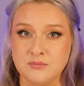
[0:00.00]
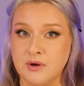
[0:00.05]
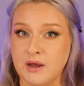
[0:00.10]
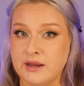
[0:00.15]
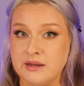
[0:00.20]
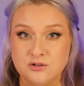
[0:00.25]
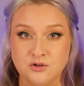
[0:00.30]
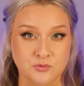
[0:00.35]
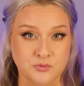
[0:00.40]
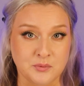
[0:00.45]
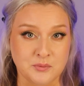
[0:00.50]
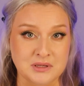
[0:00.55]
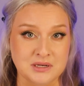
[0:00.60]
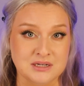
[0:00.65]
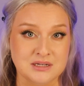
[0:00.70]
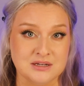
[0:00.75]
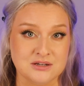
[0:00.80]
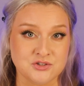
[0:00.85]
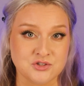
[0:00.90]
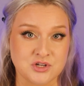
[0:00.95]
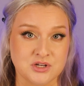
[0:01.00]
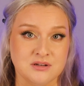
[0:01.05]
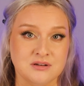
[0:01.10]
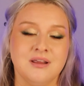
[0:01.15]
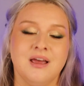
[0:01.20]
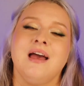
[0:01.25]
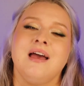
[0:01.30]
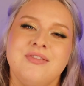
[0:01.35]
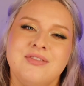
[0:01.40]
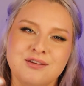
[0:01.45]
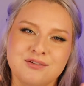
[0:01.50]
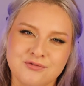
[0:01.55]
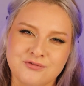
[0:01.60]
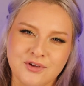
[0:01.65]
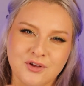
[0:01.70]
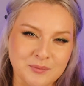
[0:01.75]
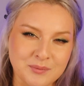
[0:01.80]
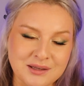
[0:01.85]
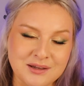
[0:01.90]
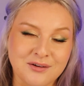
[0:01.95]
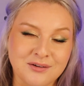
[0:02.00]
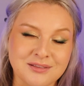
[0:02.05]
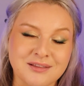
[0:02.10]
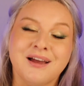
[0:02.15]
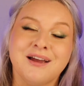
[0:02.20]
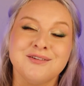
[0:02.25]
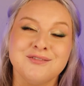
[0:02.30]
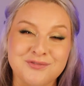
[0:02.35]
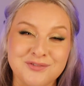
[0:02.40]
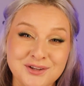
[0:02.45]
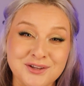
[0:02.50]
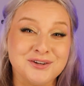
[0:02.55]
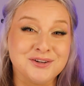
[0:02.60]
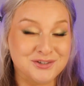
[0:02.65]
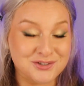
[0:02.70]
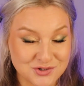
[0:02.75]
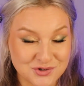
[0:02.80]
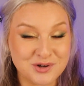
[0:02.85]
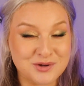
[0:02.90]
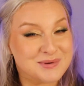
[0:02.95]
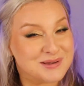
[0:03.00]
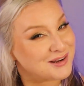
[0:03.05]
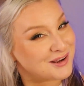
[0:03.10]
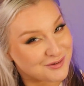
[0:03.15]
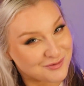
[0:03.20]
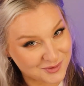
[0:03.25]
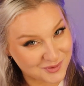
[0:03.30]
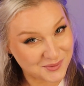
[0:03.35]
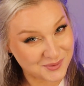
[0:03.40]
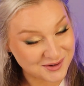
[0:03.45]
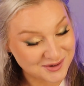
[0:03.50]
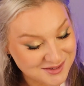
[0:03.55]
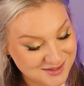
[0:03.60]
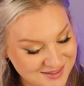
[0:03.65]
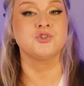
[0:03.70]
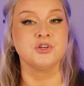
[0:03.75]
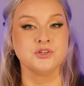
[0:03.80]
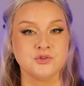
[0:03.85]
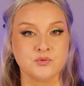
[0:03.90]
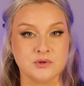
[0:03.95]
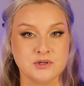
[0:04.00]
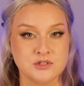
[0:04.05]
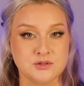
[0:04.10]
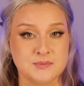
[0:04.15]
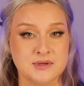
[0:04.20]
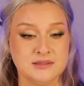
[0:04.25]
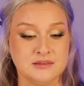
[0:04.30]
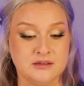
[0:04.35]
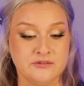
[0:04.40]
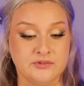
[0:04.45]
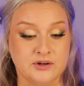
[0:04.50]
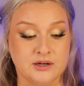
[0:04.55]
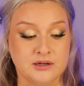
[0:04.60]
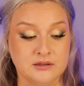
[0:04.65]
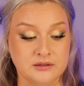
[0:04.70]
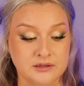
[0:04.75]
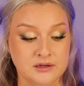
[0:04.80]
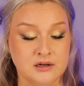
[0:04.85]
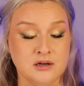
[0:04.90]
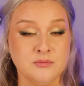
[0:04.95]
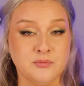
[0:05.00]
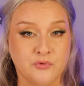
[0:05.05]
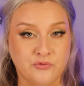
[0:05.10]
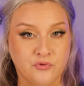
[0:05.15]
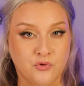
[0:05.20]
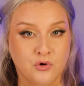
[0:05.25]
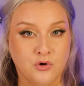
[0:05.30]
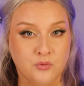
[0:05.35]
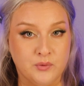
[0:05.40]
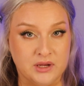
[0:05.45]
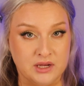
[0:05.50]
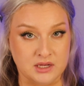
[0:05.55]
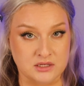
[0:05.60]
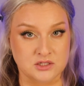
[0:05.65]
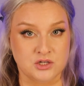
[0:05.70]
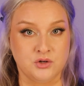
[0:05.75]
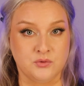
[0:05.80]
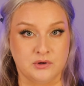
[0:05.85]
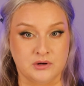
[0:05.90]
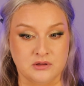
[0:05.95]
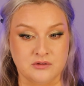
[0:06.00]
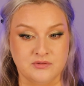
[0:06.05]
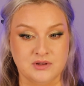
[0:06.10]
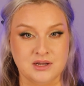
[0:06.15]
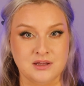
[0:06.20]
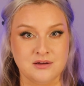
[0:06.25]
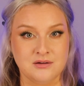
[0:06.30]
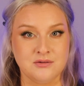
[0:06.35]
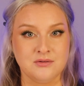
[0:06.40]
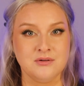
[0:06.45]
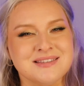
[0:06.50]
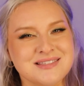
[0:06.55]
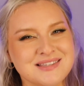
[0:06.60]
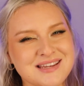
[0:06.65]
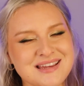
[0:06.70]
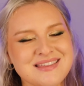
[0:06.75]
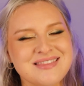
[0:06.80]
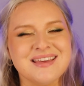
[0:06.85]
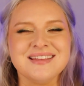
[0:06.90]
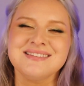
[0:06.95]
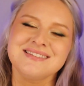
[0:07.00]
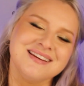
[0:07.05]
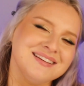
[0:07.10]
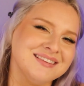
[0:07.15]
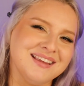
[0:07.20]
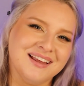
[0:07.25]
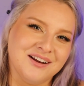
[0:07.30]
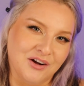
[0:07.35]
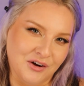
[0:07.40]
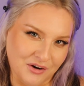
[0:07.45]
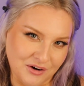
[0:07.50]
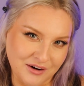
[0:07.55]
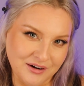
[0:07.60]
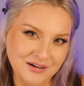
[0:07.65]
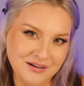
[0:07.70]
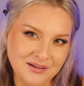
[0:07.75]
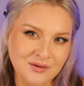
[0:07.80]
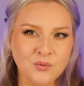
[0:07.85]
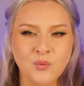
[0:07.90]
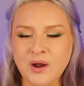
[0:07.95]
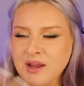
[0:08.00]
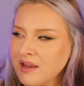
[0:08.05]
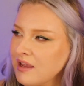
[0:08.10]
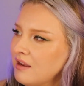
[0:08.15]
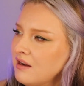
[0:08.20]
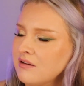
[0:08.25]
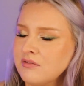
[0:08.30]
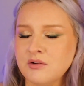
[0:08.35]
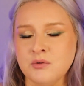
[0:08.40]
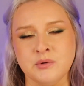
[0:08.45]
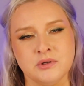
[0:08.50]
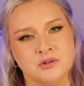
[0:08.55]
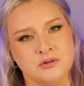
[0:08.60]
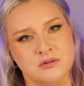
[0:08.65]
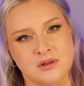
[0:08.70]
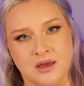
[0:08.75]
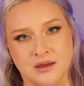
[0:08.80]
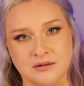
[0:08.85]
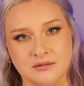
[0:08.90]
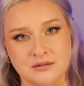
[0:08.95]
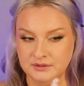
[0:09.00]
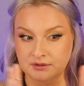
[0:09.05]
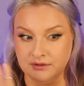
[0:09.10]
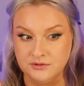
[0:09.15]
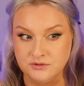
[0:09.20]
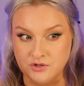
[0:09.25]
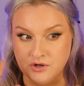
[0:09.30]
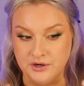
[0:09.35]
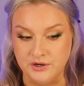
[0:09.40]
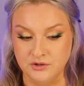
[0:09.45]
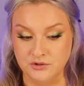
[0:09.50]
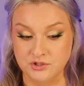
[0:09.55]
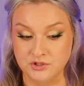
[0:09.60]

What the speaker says: my dopamine addiction and then film it online for your enjoyment, of course. Just wanted to make that very clear before we continue on in the video. See, that's not that hard. Why can't everyone do that? Sorry, no